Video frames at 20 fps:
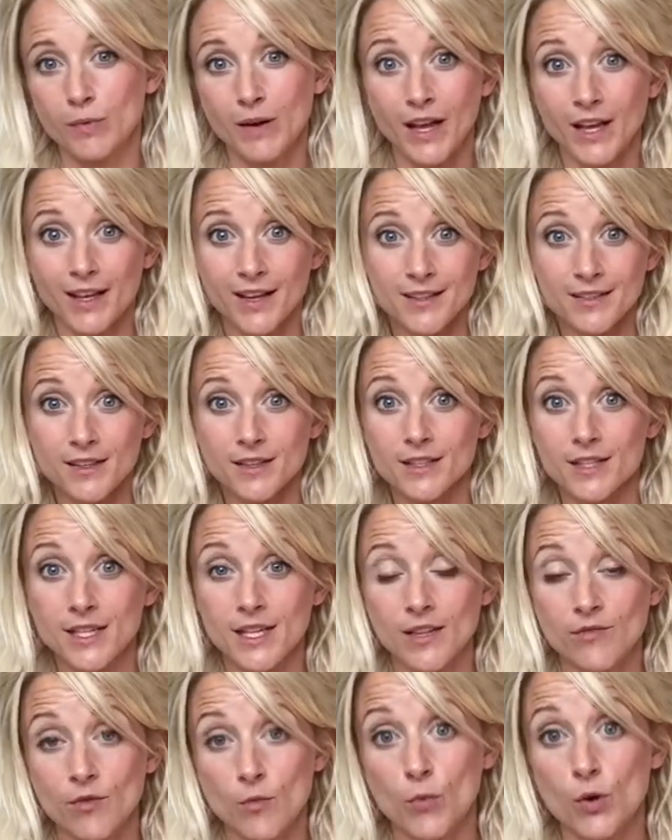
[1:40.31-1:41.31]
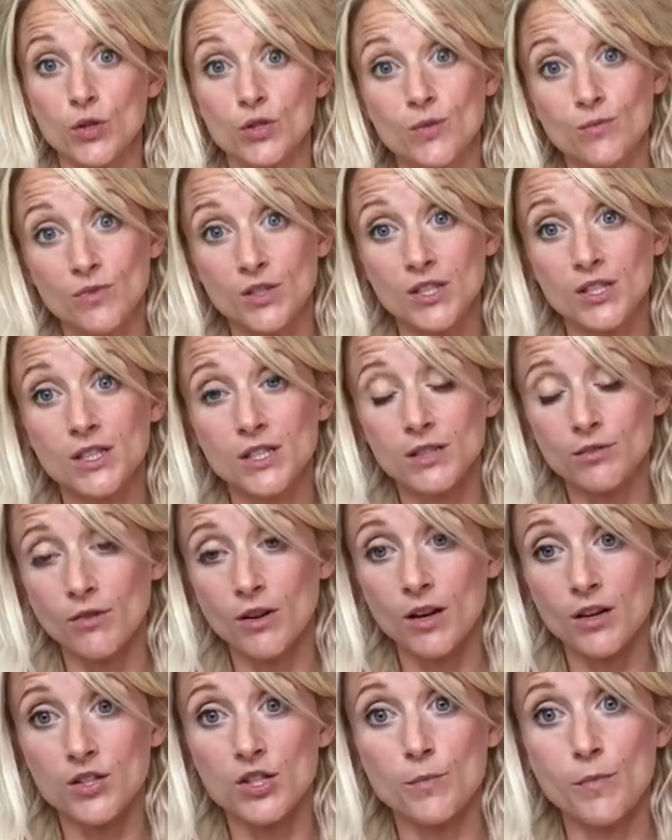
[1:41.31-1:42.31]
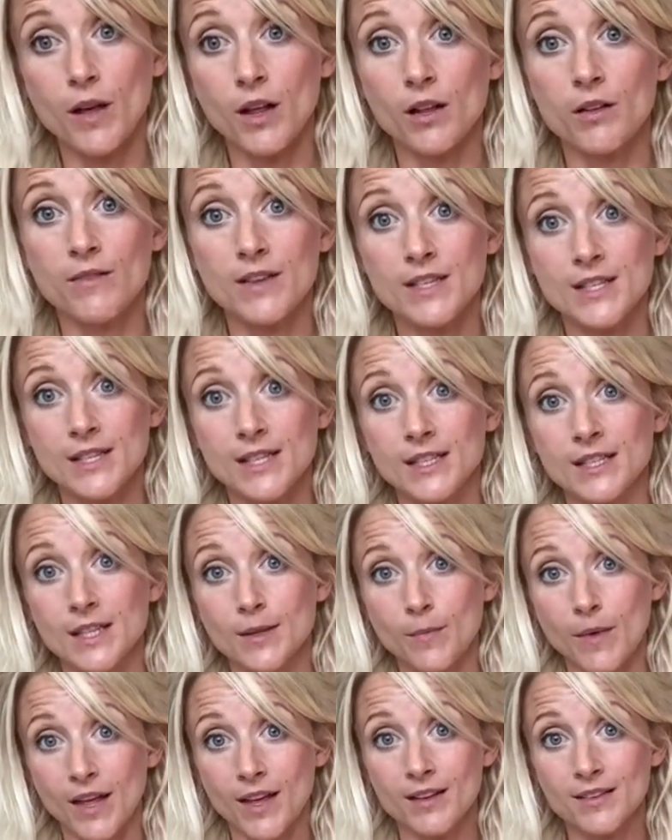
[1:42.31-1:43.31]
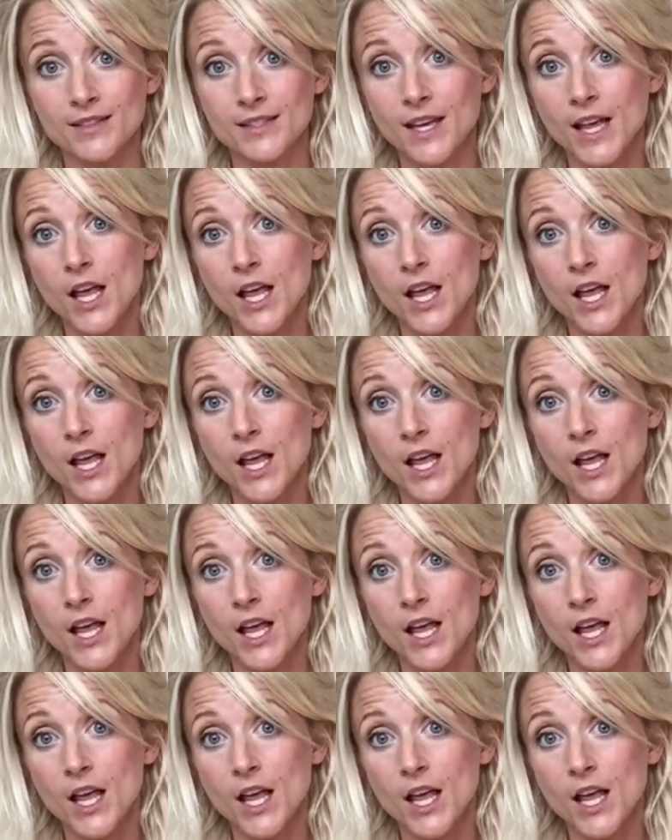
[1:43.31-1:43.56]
blankets underneath your bottom just to raise your pelvis a little bit,